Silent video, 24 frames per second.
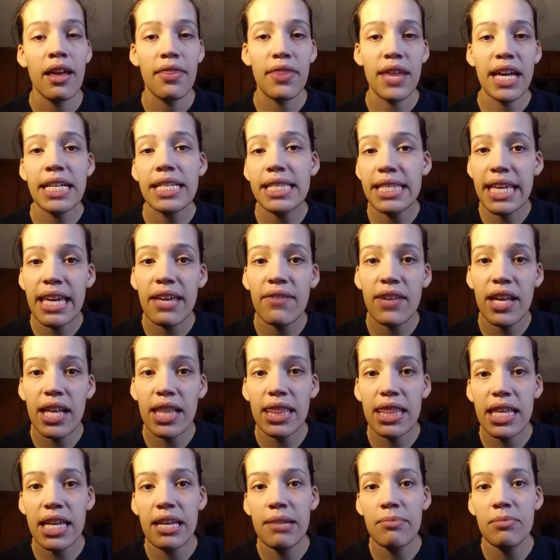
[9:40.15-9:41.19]

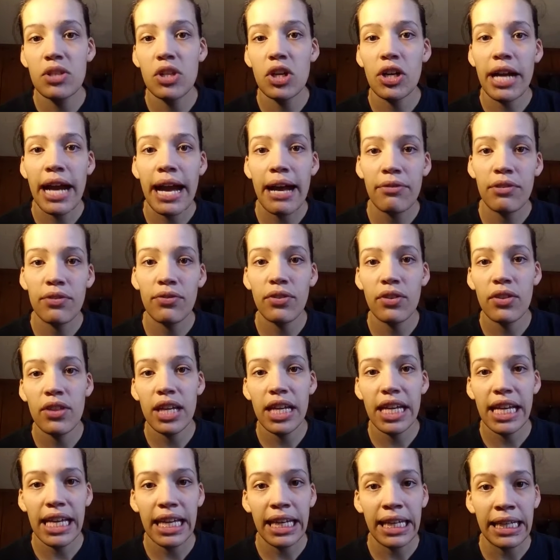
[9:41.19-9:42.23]
Thanksgiving-themed craft for the
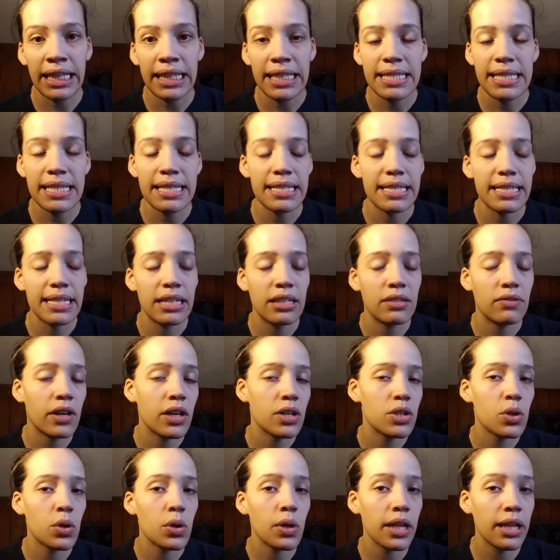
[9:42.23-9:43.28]
kids instead of
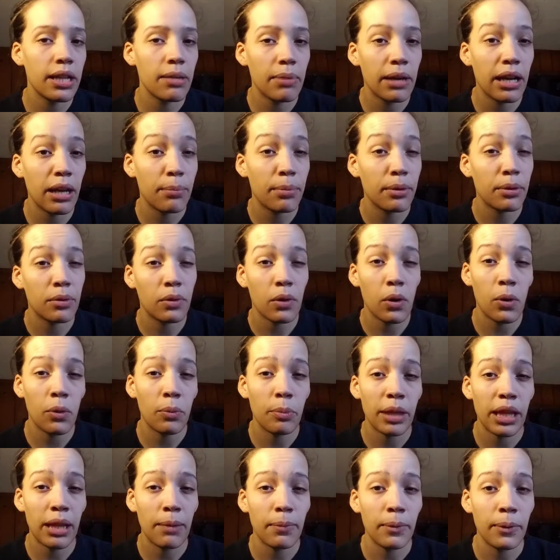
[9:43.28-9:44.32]
our toilet paper roll
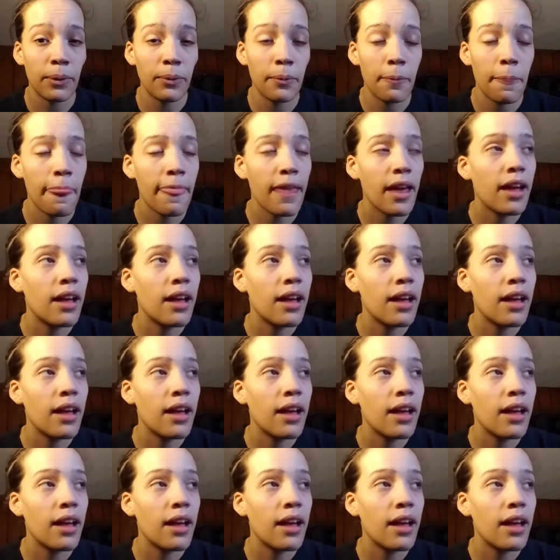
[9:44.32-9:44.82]
people.